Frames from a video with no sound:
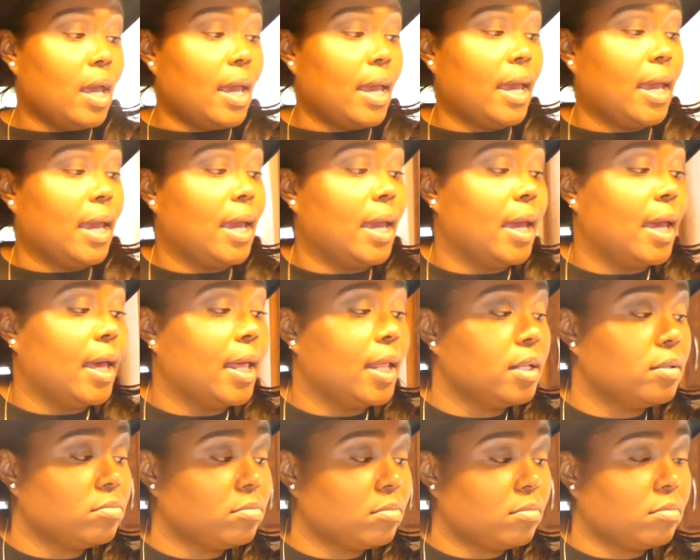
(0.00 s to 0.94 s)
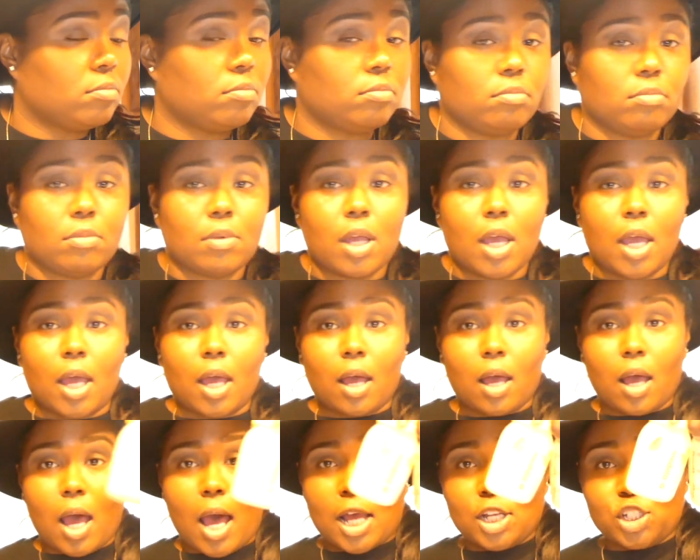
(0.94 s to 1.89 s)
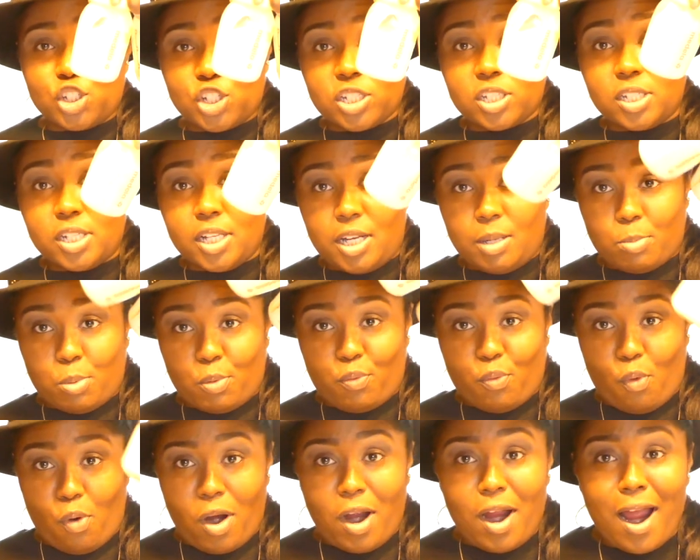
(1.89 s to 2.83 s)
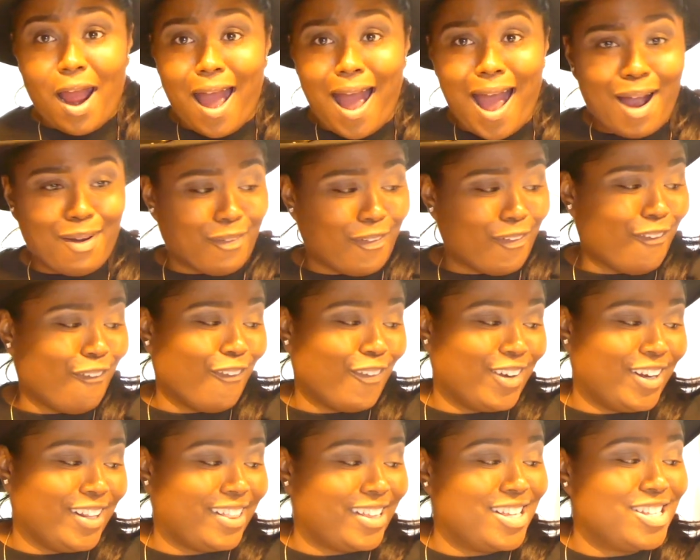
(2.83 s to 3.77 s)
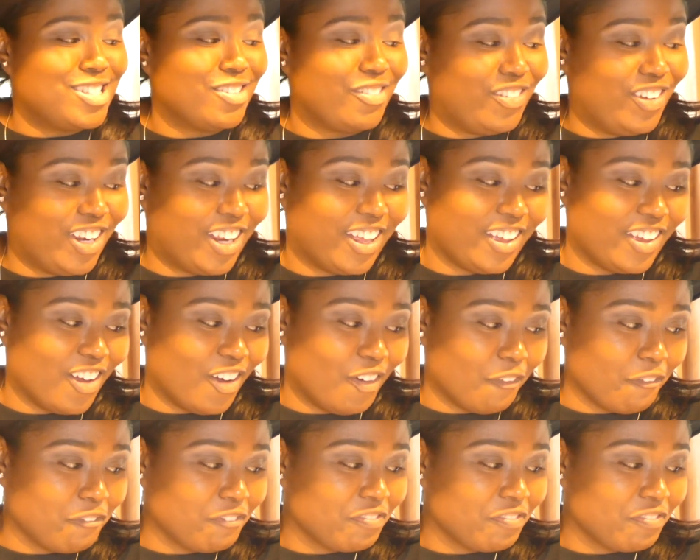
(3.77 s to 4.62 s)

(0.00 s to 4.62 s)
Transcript: And I just did it before I recorded this video.